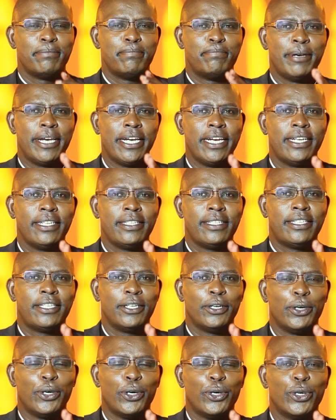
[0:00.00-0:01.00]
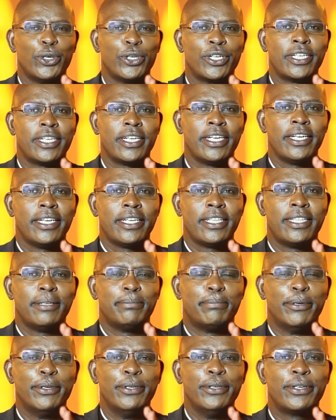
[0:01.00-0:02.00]
based on the
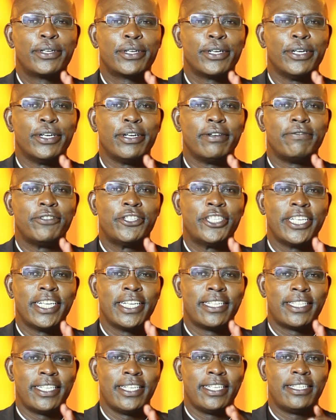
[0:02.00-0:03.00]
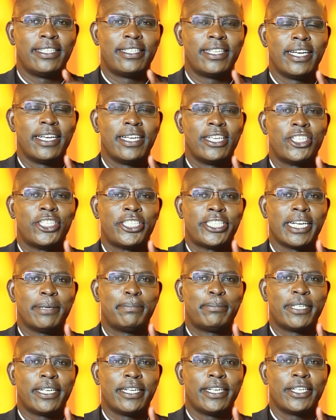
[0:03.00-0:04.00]
book of Genesis,
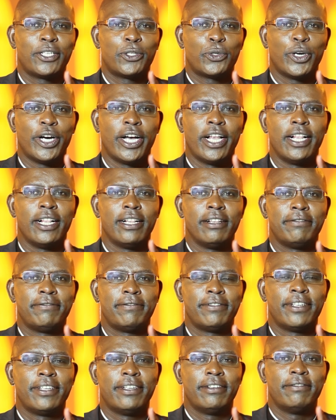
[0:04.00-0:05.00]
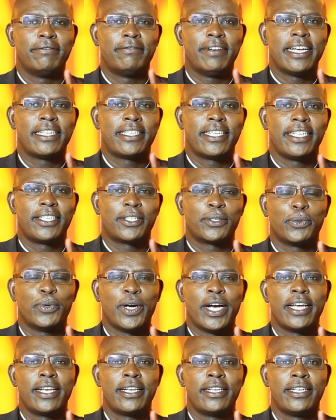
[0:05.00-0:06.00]
chapter 12, verses
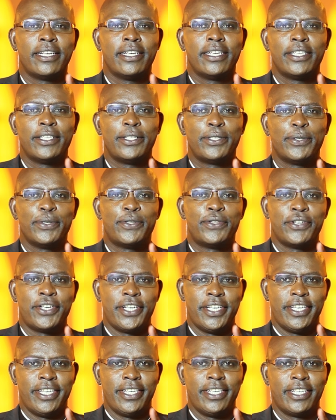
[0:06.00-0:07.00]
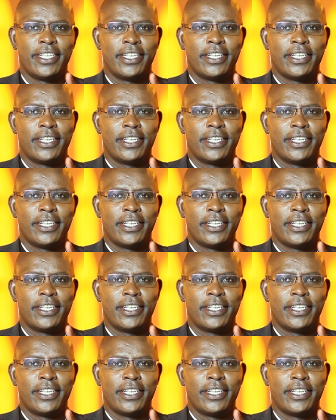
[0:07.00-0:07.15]
1 to 3.